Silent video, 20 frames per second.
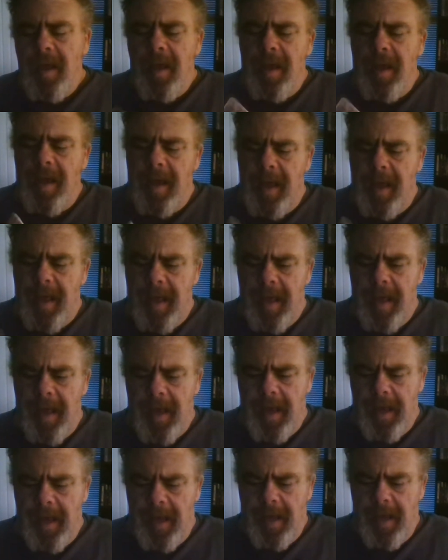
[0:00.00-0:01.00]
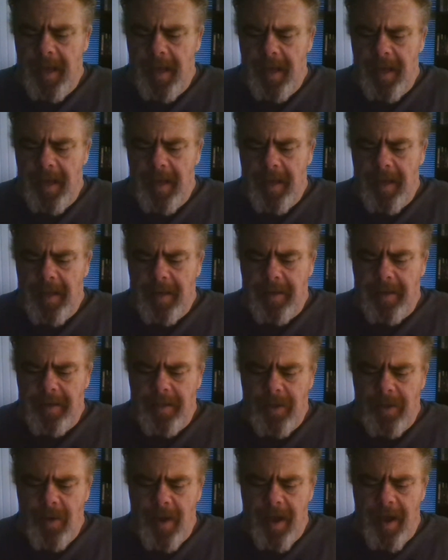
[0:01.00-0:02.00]
And
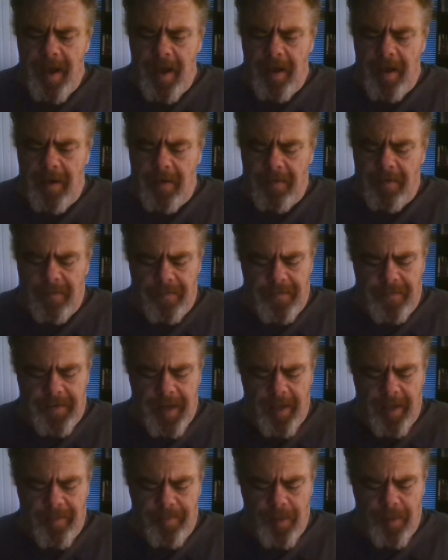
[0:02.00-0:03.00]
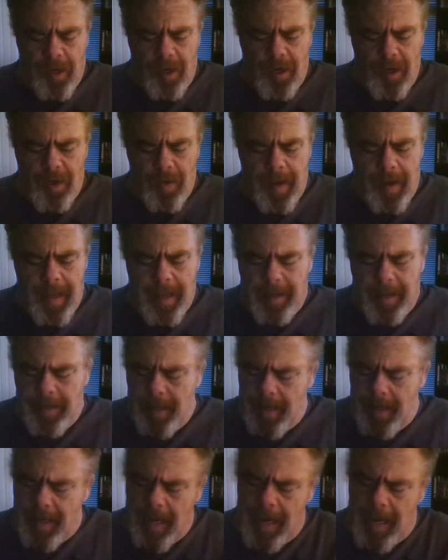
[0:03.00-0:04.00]
you have Deathblow and
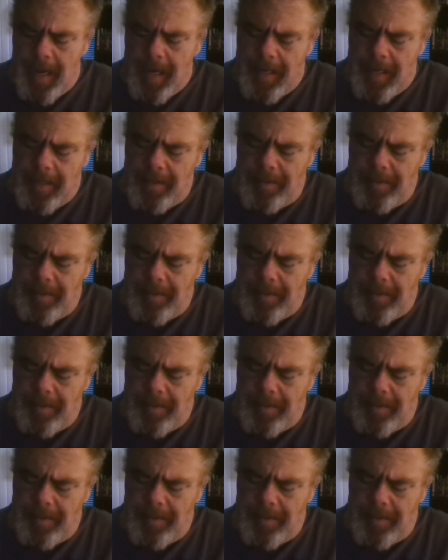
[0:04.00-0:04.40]
a guy